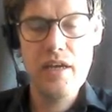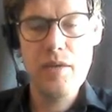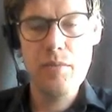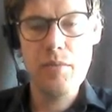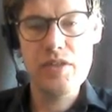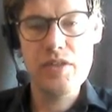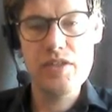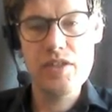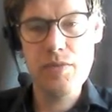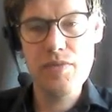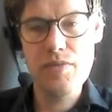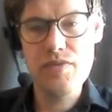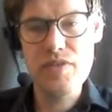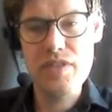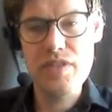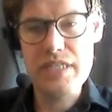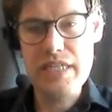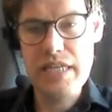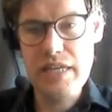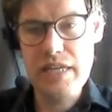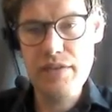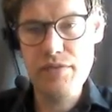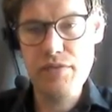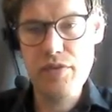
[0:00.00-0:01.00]
but some of the
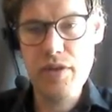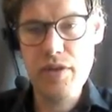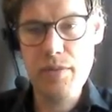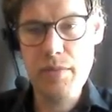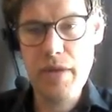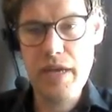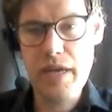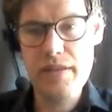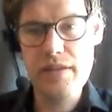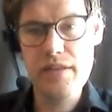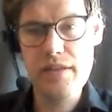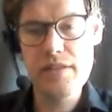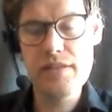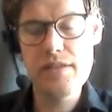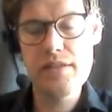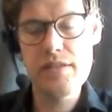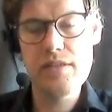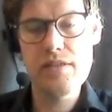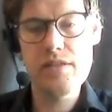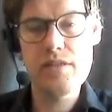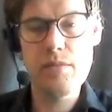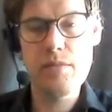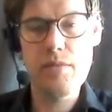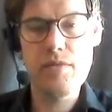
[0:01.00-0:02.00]
delivery
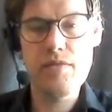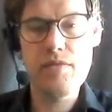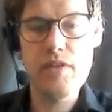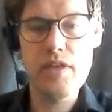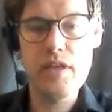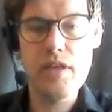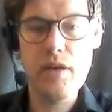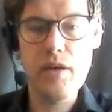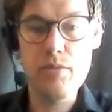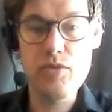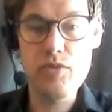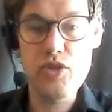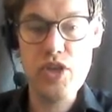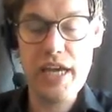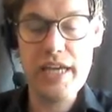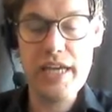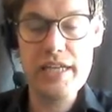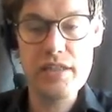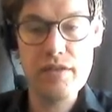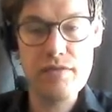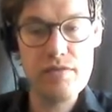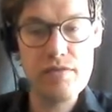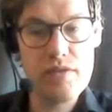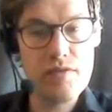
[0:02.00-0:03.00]
methods, some of the
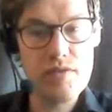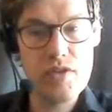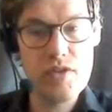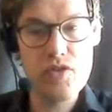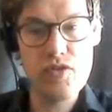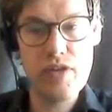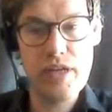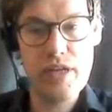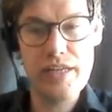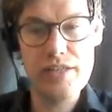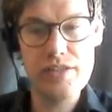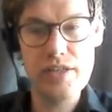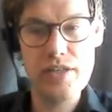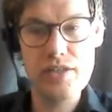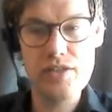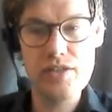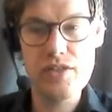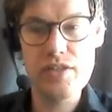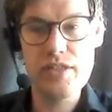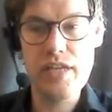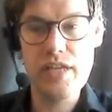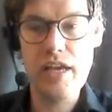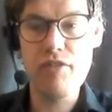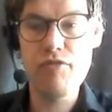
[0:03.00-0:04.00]
objectives of the training
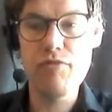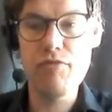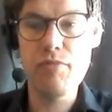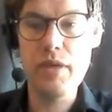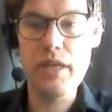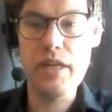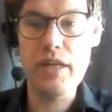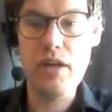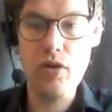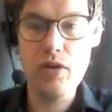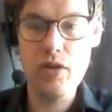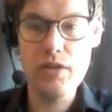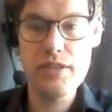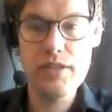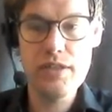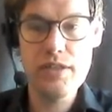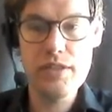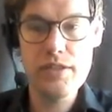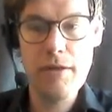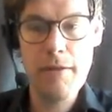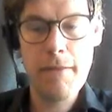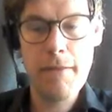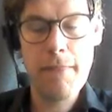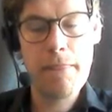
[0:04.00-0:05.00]
sessions have been
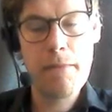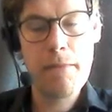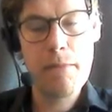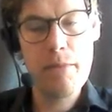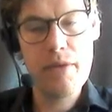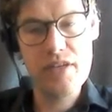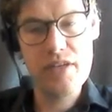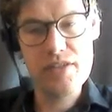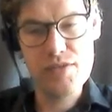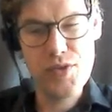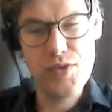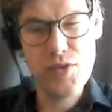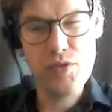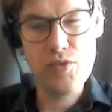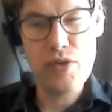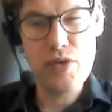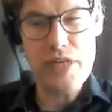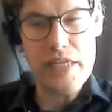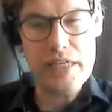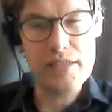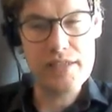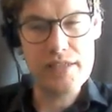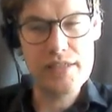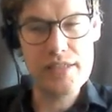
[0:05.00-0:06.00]
altered because of the
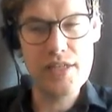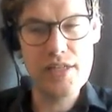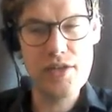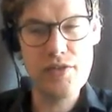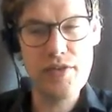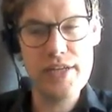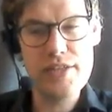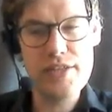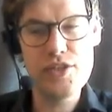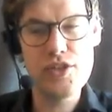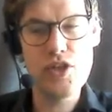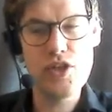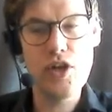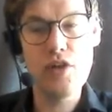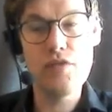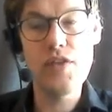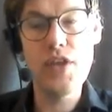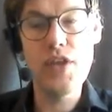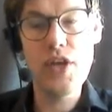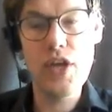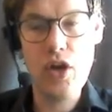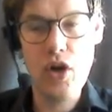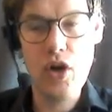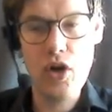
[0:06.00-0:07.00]
reconsideration
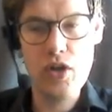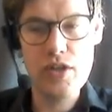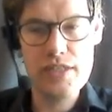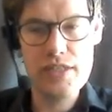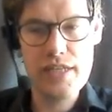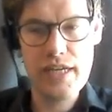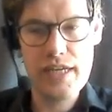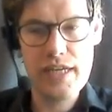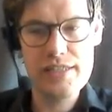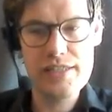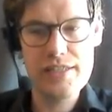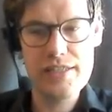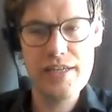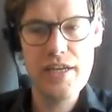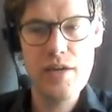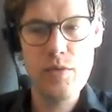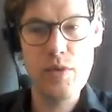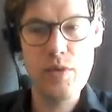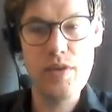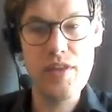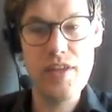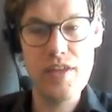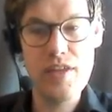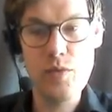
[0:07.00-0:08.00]
of the context
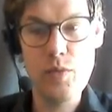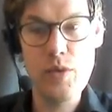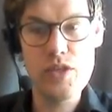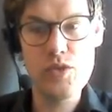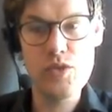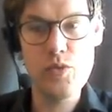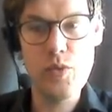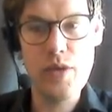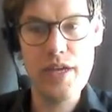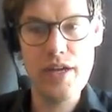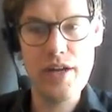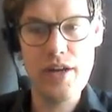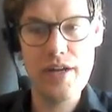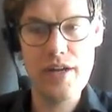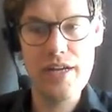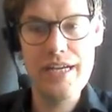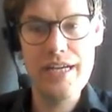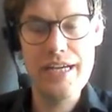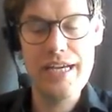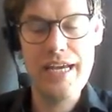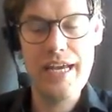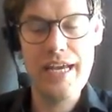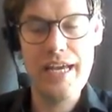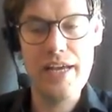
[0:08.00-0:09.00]
within which we are
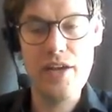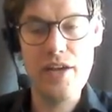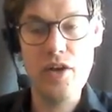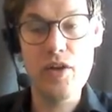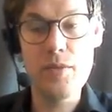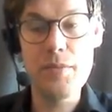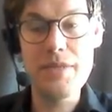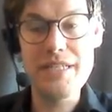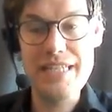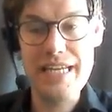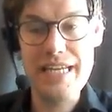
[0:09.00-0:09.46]
going to be